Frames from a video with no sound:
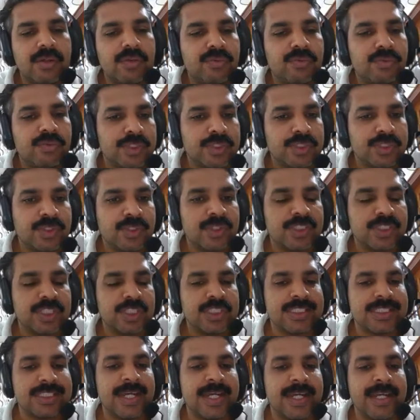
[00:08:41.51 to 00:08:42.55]
Force constant
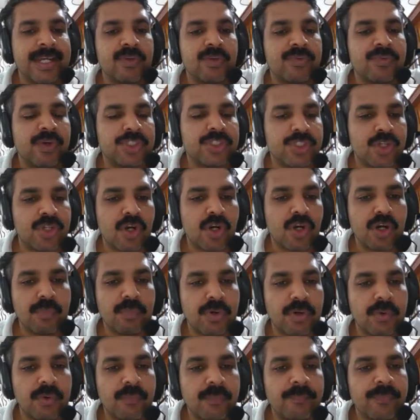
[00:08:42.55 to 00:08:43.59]
is higher for strong
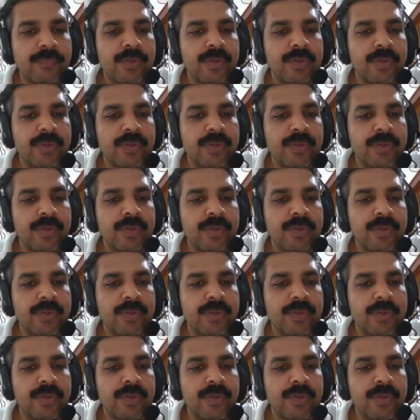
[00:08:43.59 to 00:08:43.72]
bond.